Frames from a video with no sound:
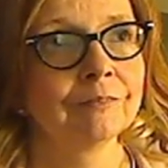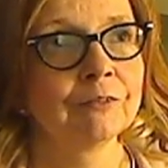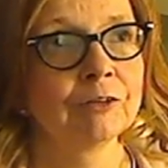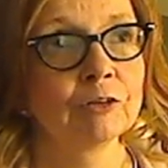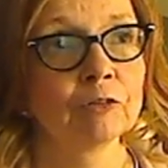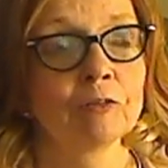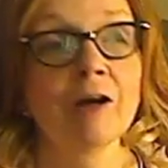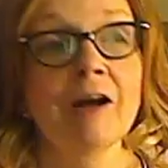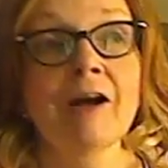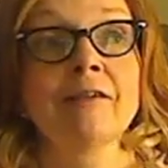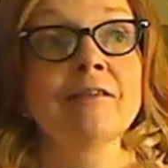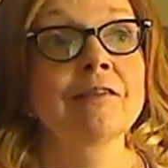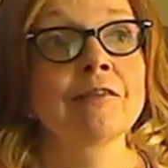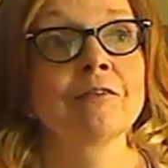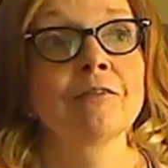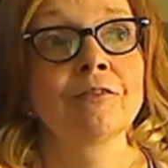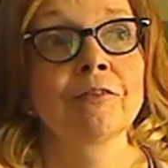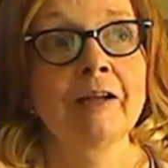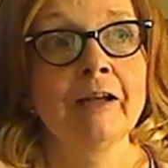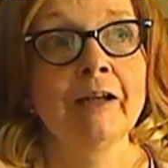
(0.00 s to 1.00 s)

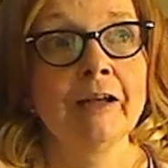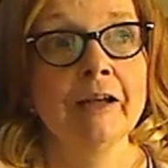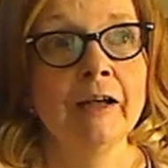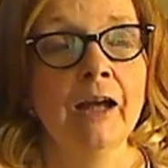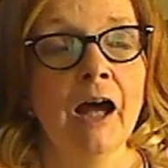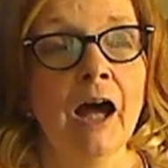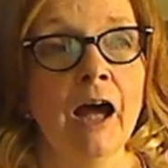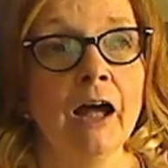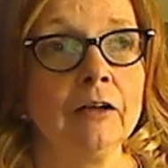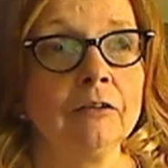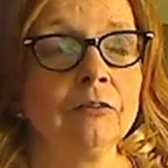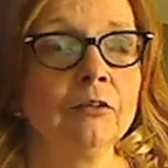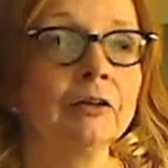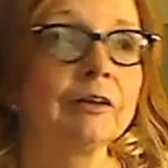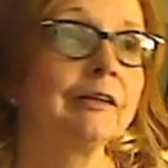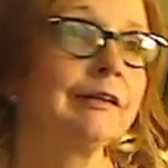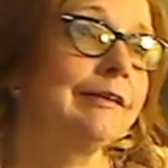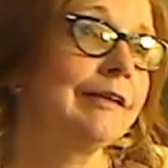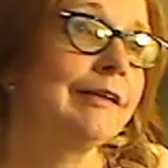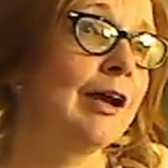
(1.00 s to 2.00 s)
derisively,
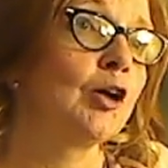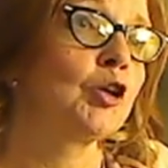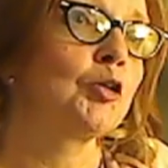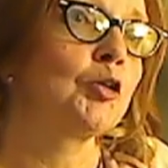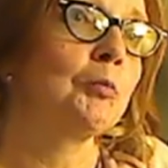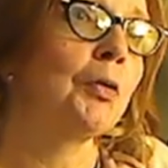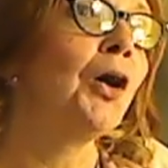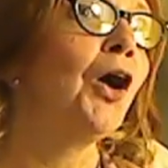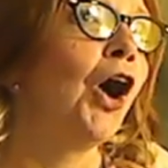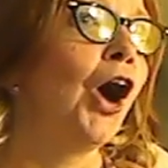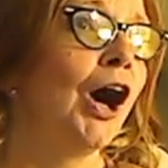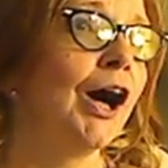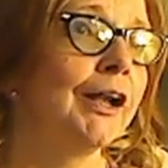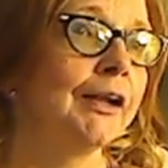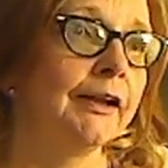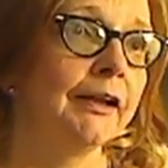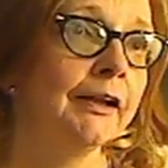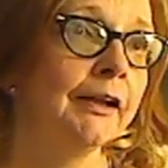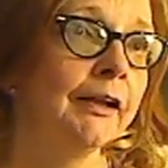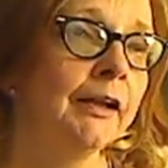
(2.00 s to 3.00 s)
looked down
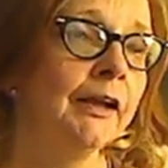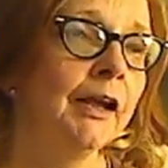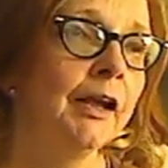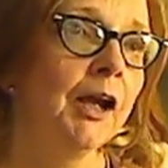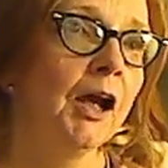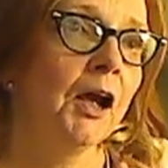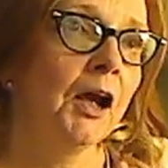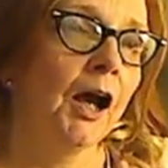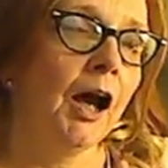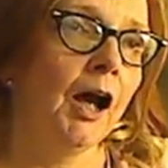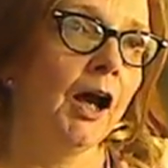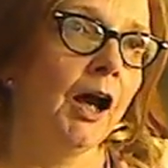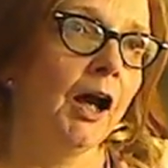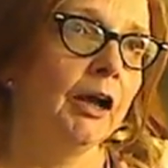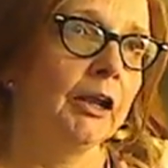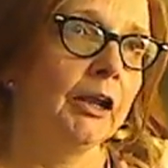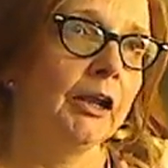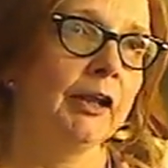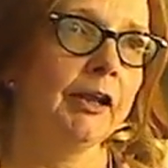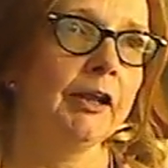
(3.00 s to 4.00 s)
upon
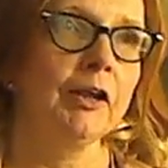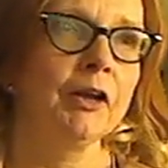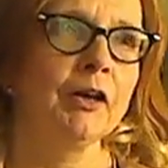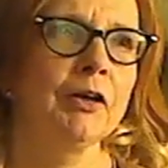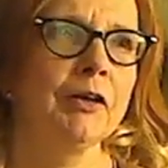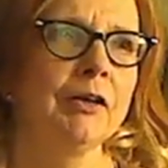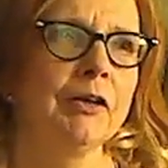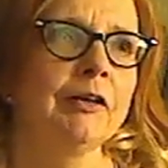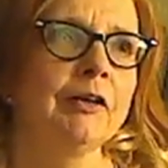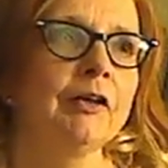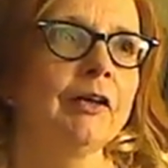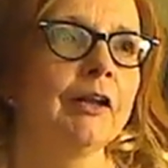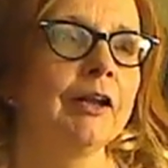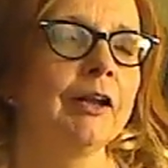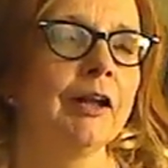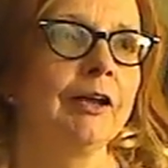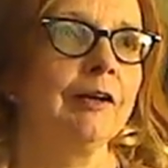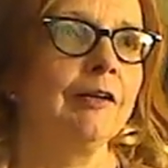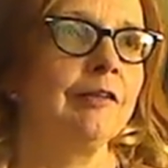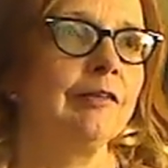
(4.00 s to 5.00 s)
here in the
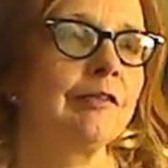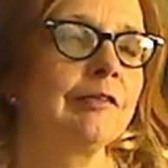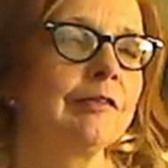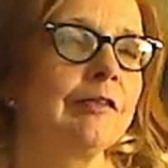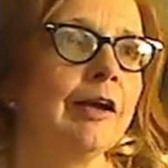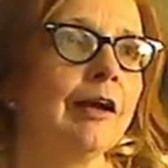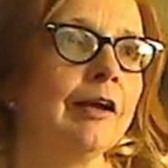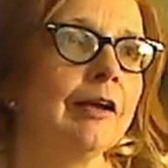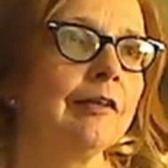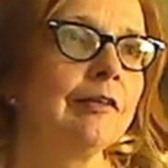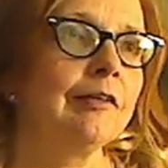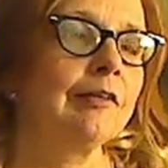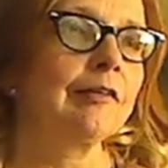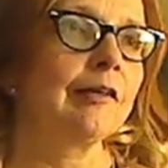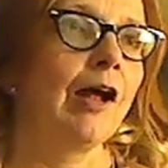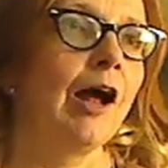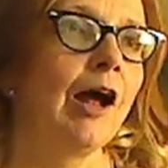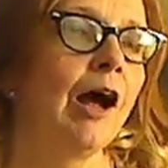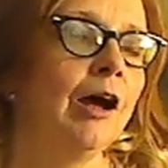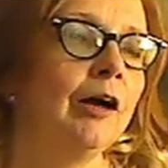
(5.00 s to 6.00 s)
United States.
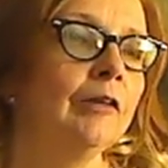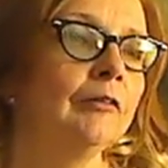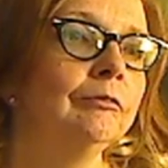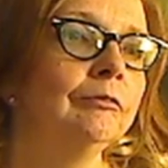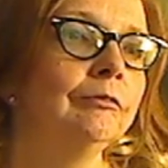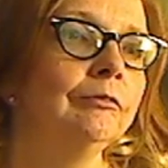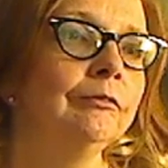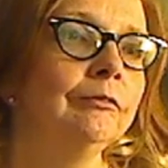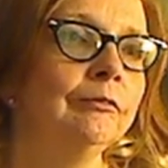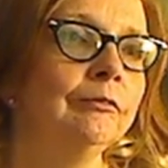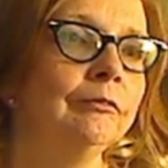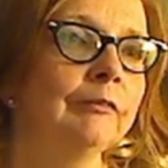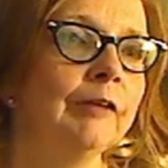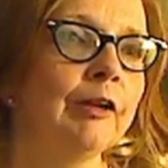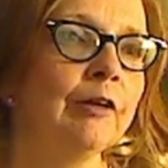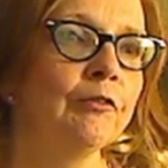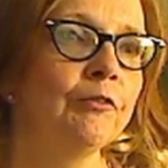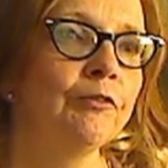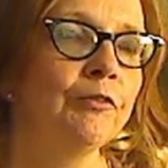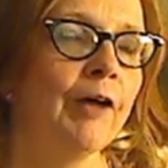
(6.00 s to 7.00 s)

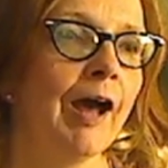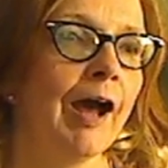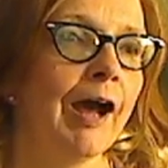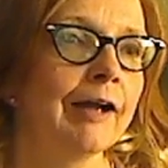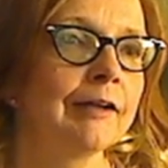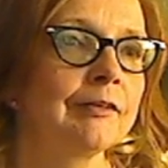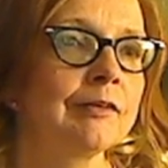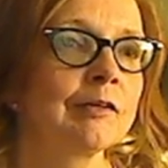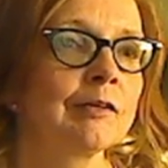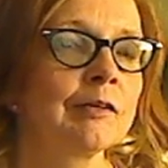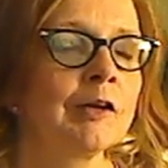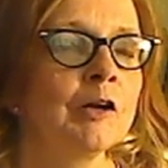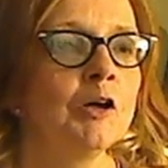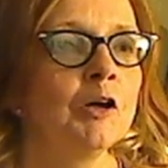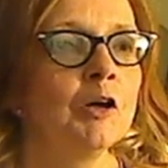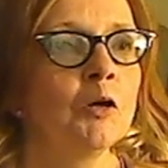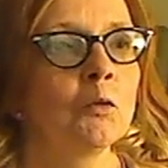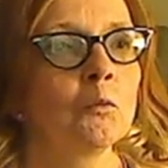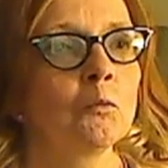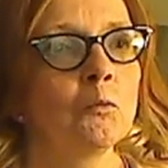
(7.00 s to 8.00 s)
In fact,
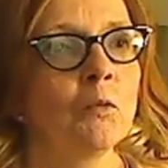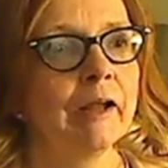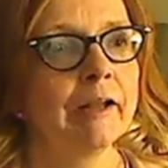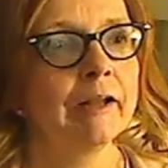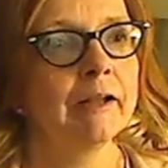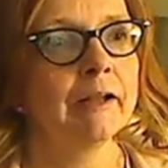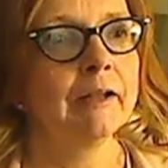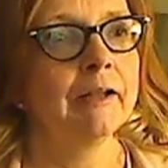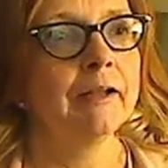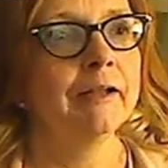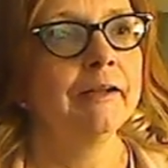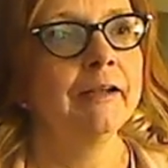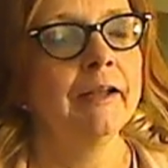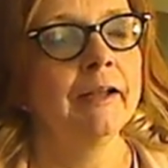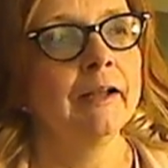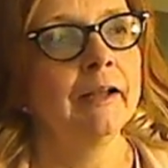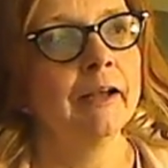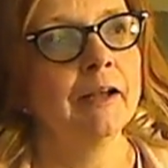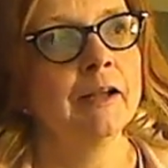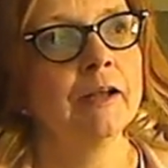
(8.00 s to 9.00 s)
when
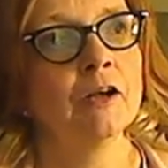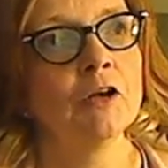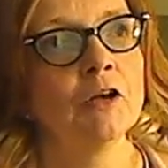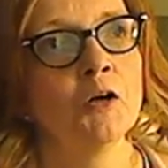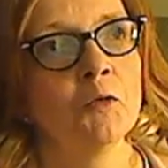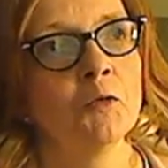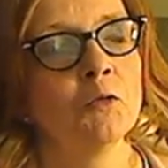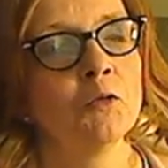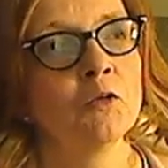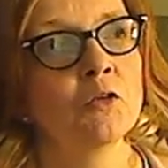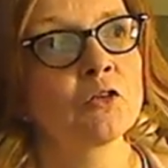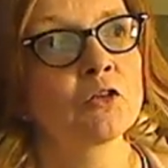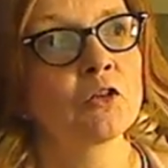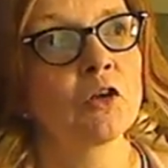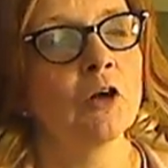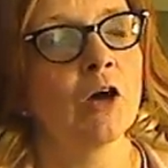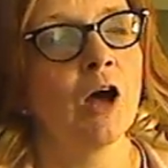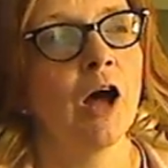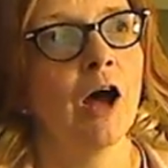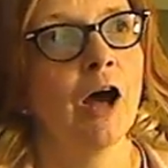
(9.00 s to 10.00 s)
he goes
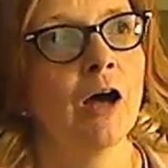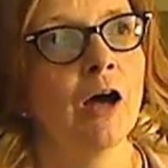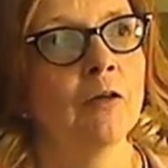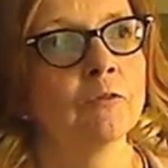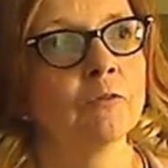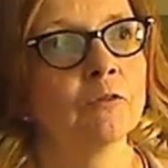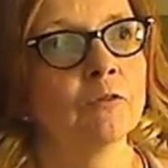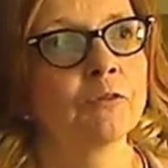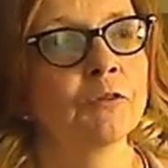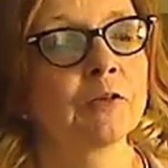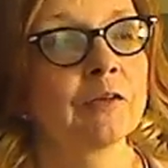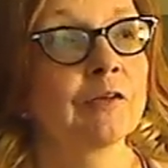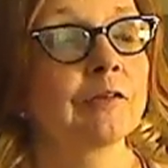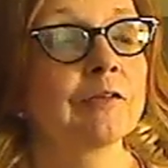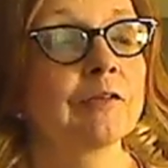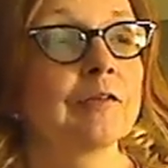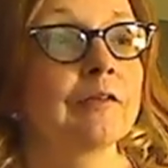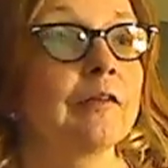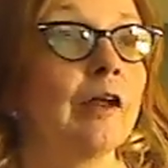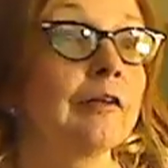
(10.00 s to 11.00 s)
for the
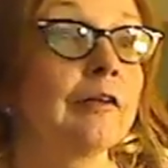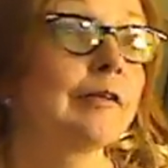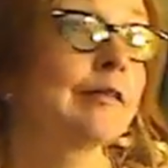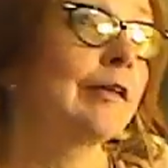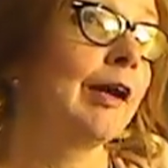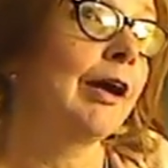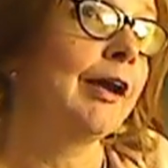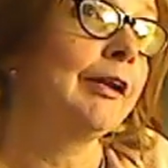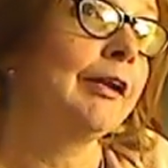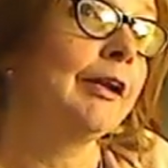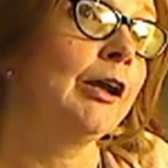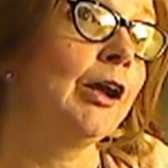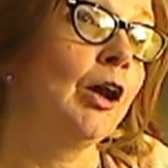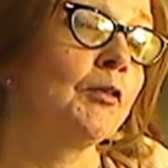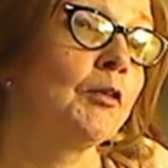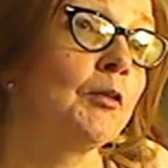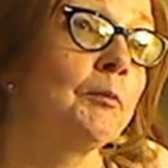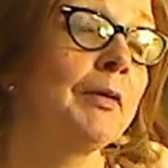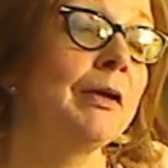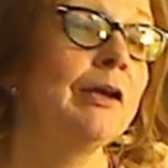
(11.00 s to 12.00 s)
signing
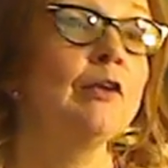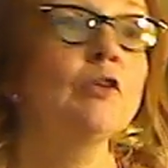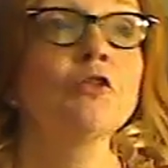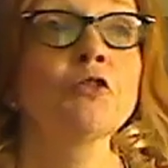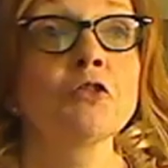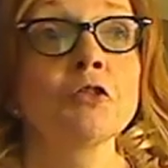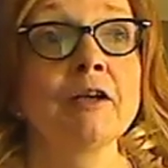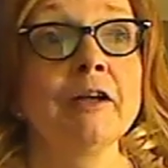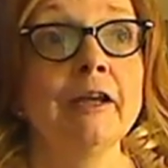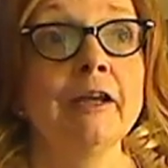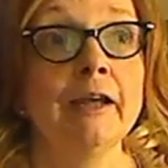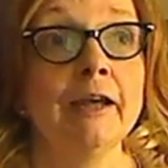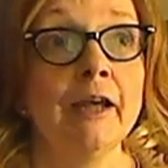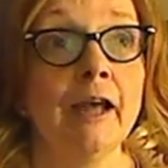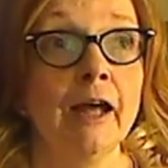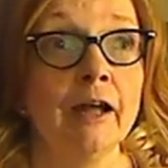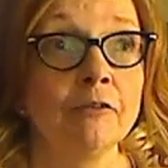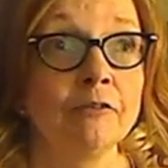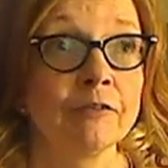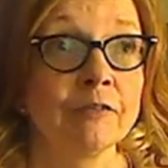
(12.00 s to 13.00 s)
of the peace treaty
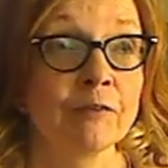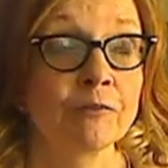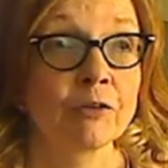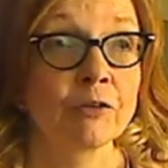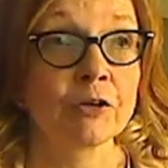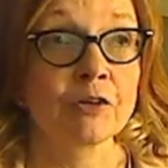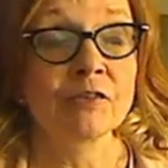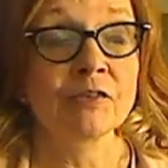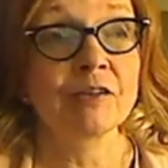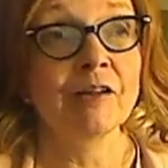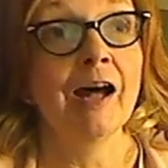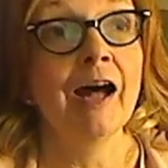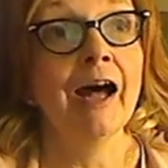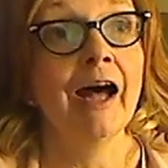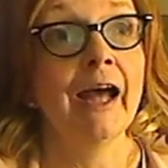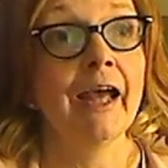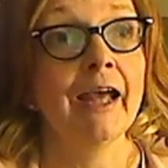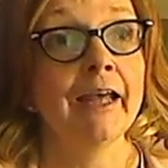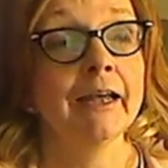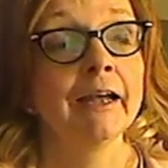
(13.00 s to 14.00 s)
at
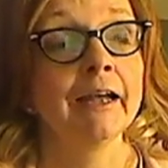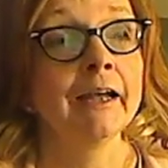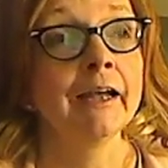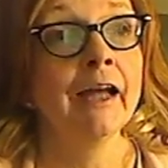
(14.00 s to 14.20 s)
Versailles,